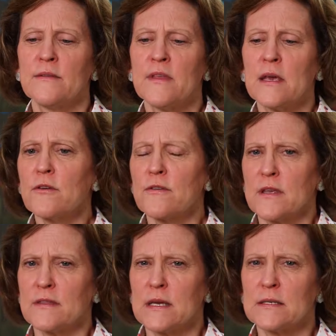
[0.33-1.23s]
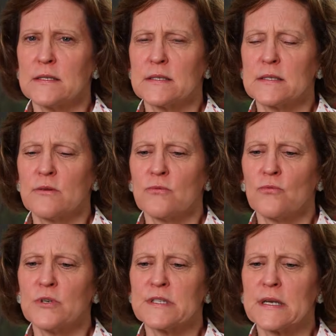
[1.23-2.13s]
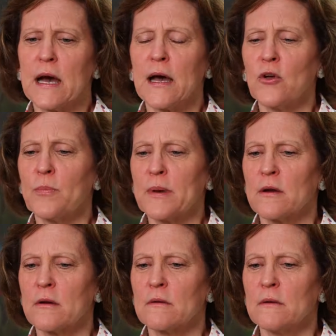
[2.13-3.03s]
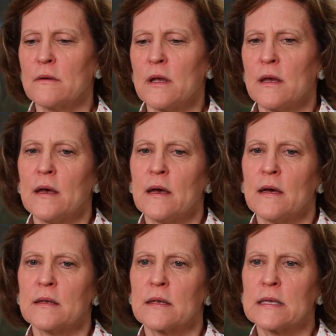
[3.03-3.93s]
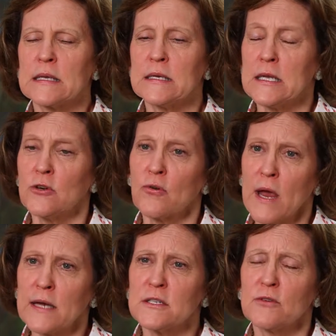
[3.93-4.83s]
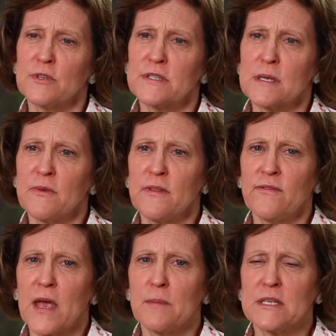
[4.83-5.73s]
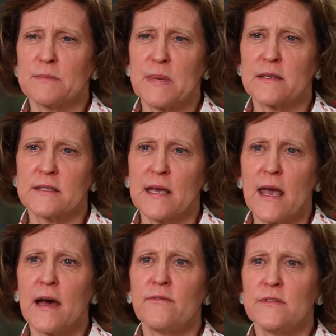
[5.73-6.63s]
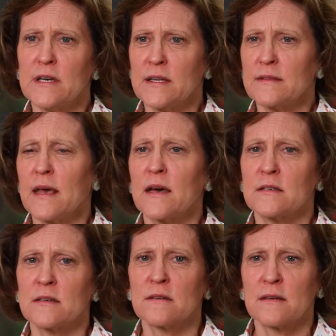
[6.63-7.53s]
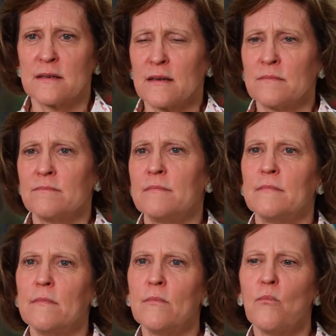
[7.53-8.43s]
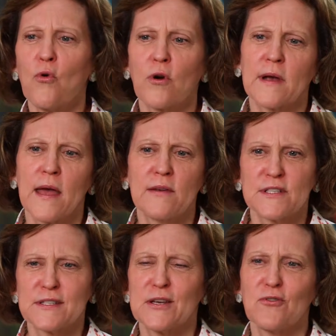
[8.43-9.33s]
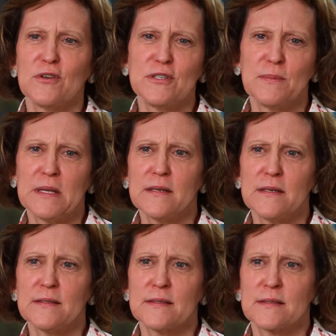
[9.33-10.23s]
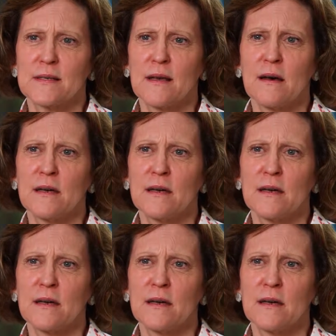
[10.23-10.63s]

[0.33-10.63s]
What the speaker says: The other thing that was an eye-opener in interacting with some of the families, because I have done that on more kind of a serendipitous